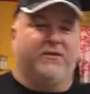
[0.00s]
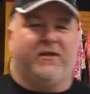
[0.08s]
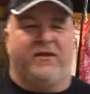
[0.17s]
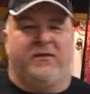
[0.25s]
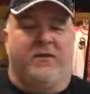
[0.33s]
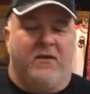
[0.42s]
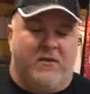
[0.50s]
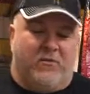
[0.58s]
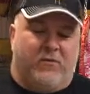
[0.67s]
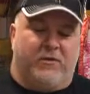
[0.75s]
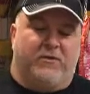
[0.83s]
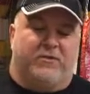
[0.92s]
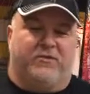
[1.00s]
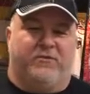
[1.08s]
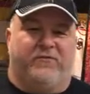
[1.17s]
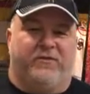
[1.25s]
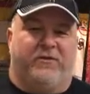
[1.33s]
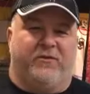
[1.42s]
and today we're going to shoot
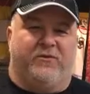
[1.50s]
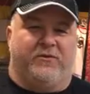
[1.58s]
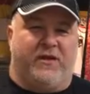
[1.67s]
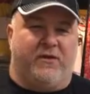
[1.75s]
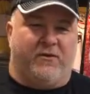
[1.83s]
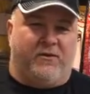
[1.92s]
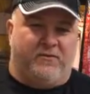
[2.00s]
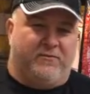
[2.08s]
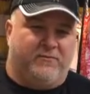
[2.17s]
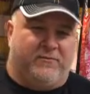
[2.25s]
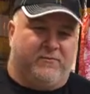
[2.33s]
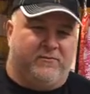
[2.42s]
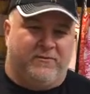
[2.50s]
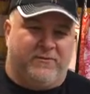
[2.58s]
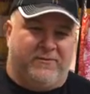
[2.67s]
a video with Dara.